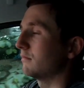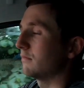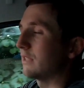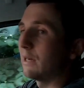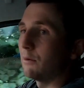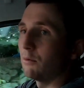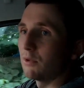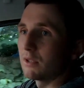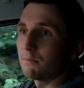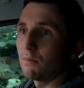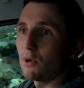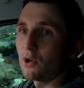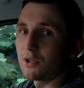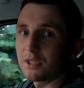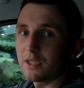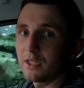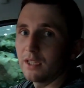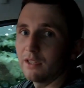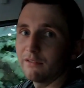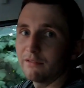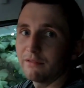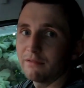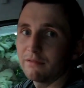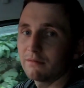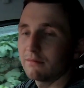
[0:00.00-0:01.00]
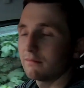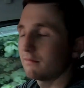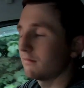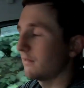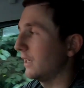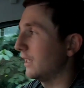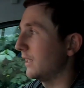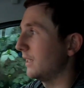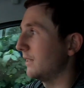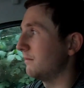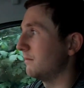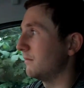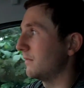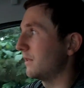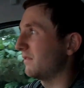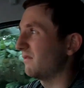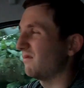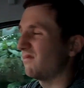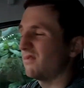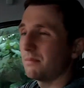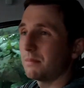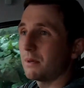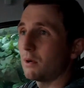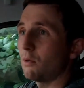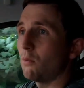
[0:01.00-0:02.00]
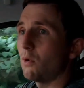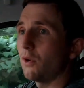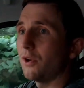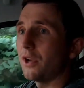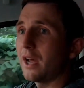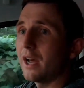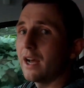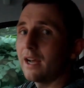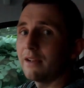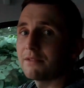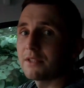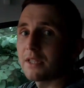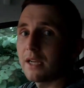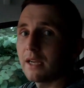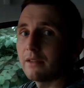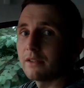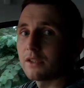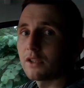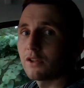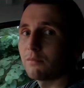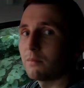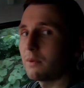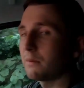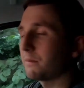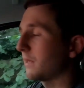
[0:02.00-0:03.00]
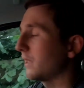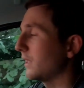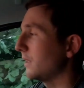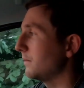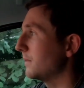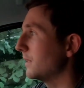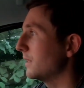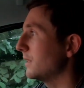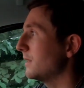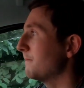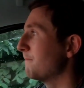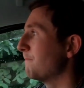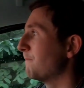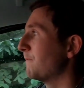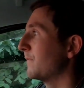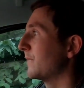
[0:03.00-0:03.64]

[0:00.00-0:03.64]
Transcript: that was positive. About 1.5 seconds off my PB.